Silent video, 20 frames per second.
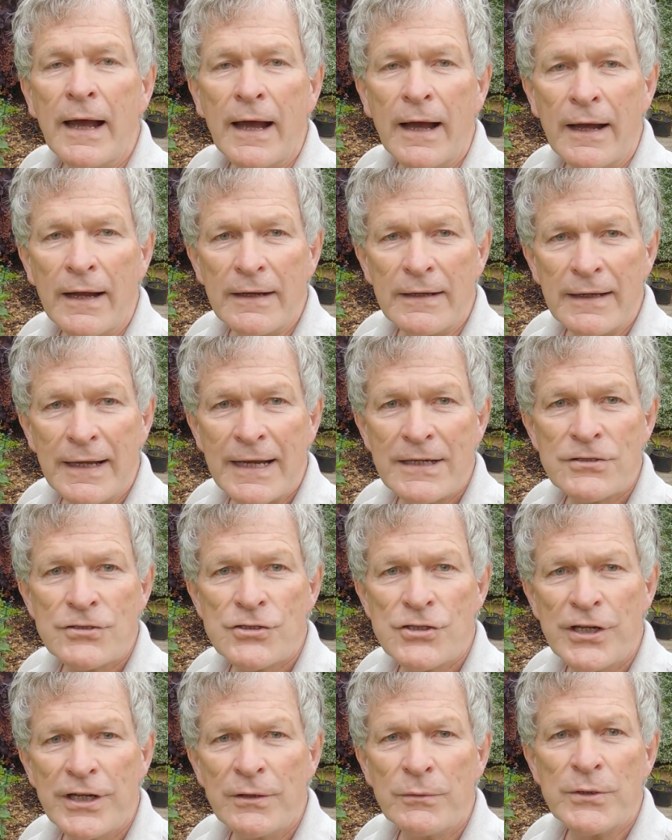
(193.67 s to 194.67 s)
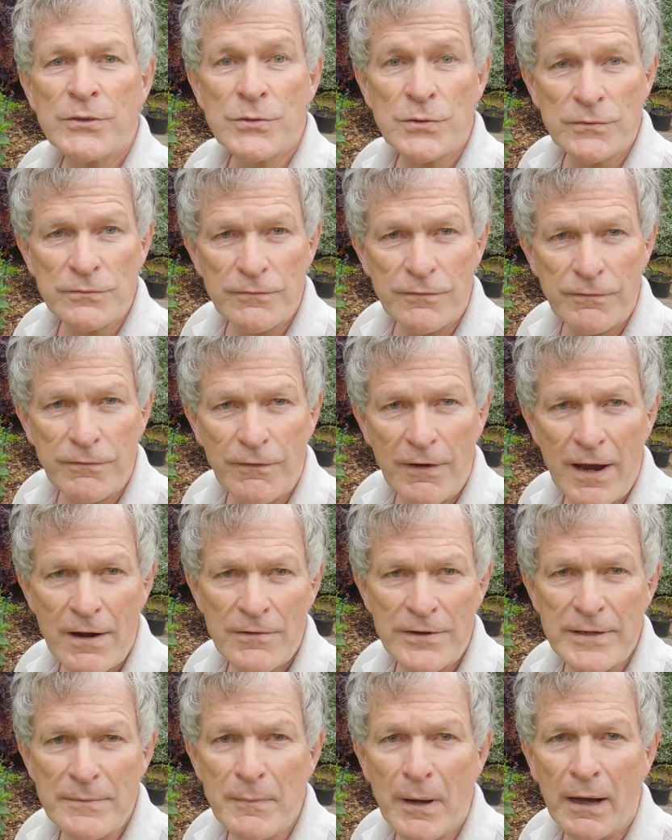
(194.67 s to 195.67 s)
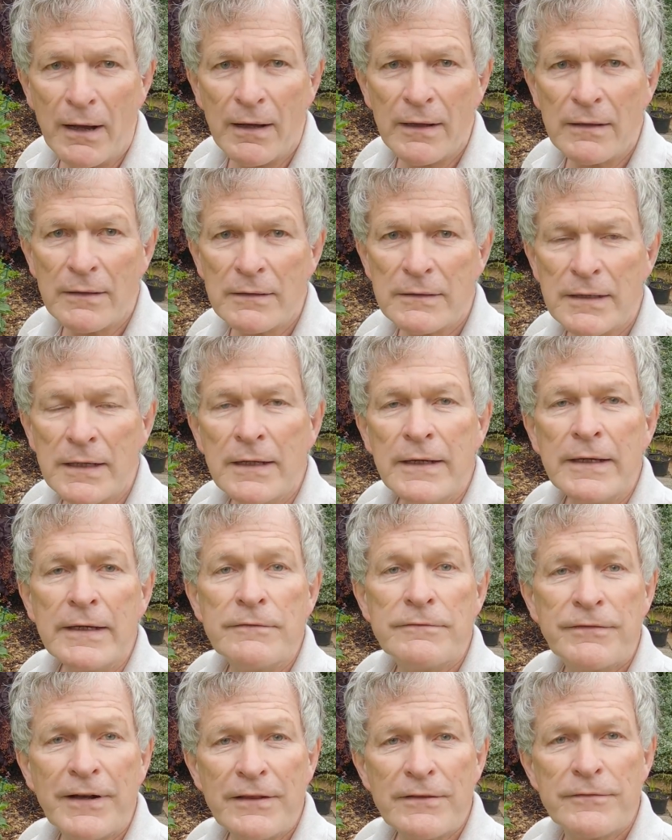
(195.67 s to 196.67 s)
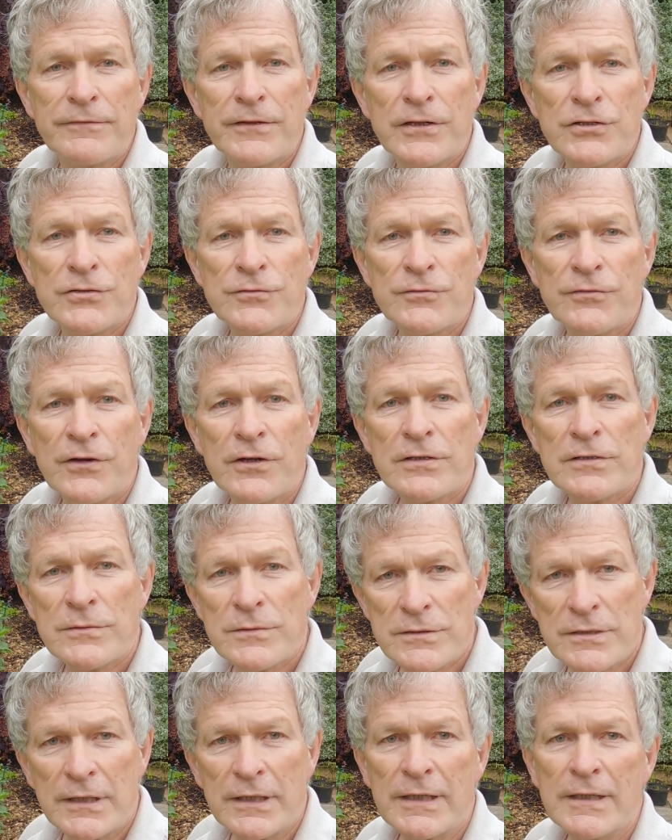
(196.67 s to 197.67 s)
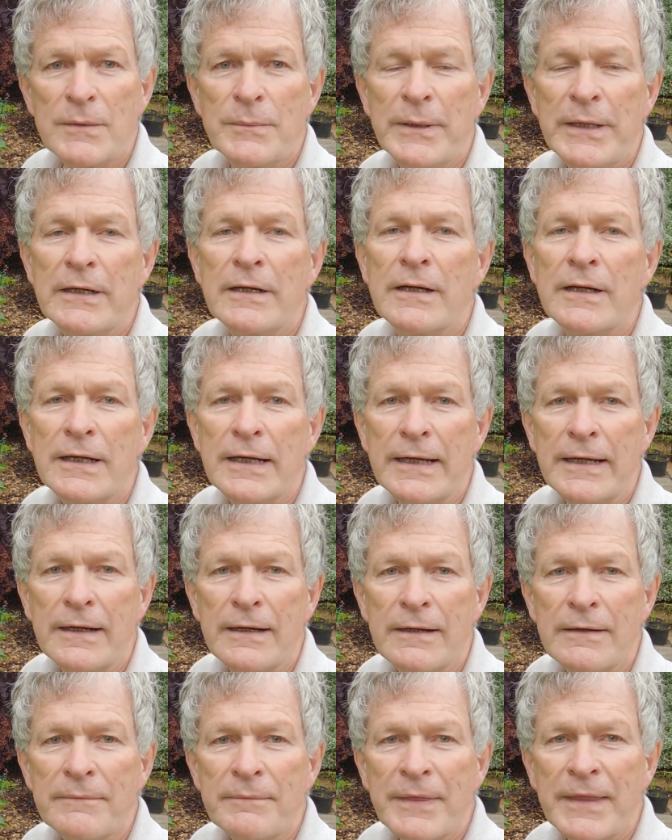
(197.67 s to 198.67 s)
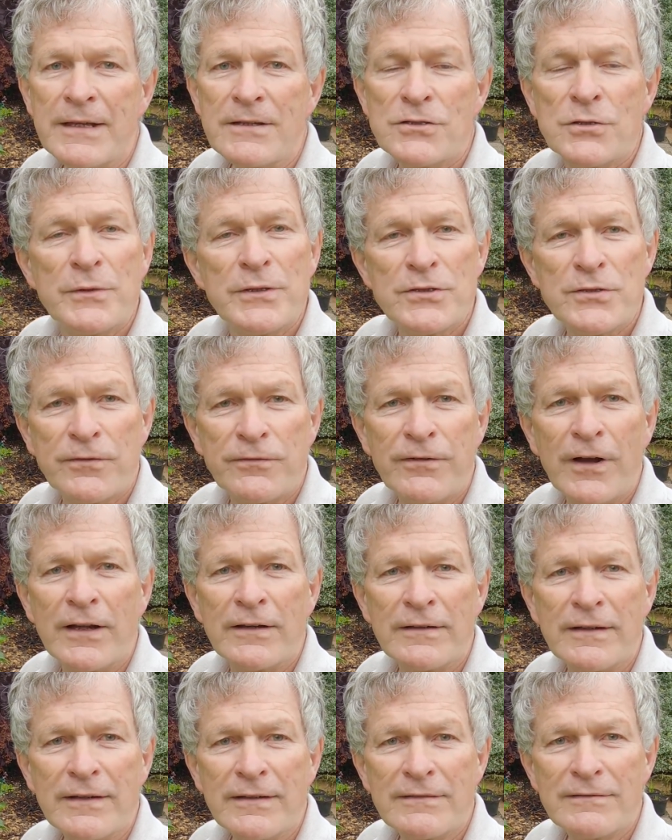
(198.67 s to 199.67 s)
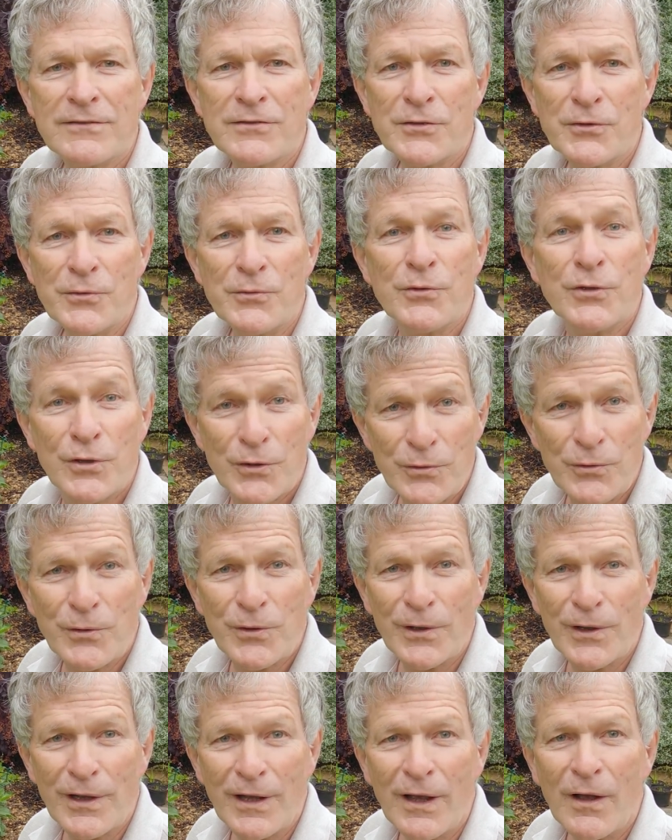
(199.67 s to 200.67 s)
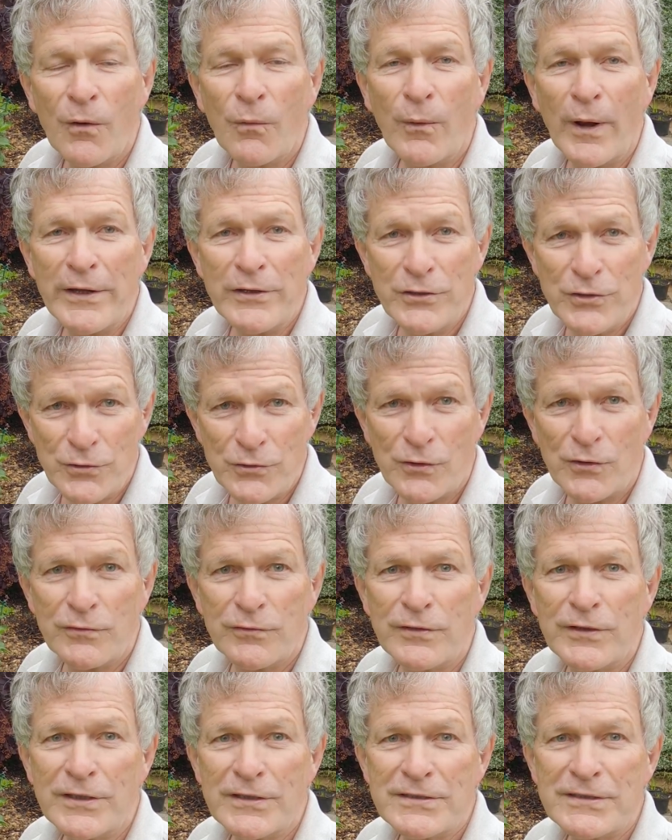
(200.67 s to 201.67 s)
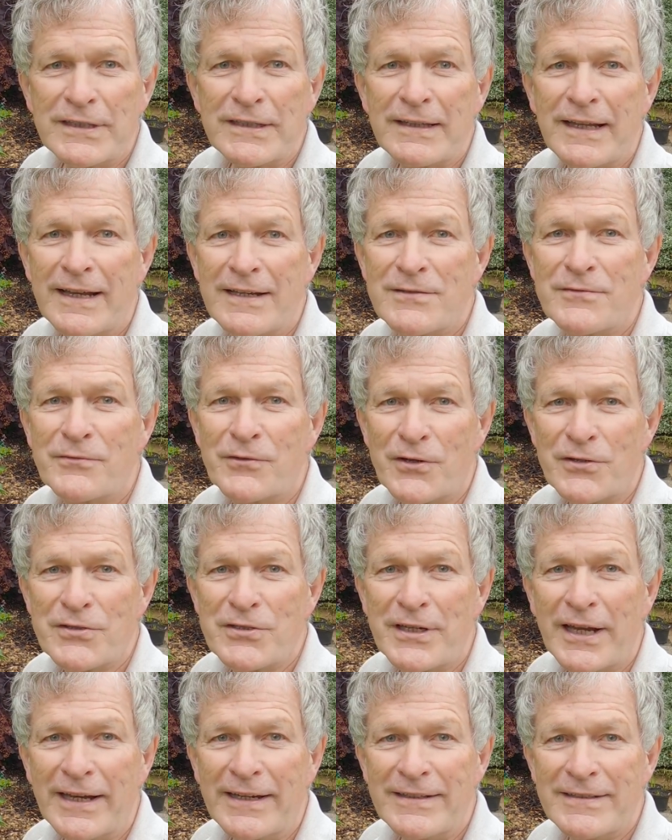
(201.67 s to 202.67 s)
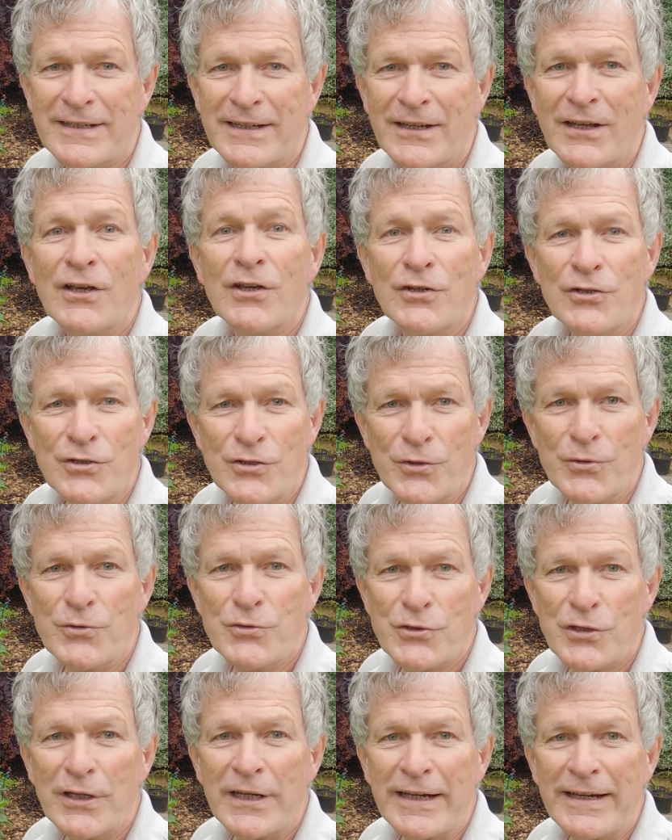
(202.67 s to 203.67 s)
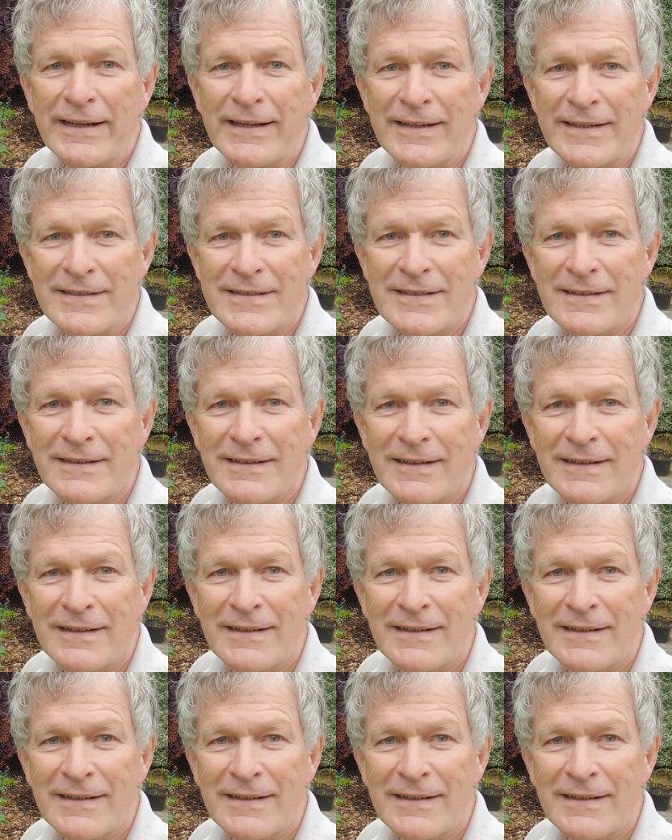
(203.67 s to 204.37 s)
Last year, which was very mild, in fact, the first frost was a little bit earlier. So it's fun to Google when your first and last frost date usually is.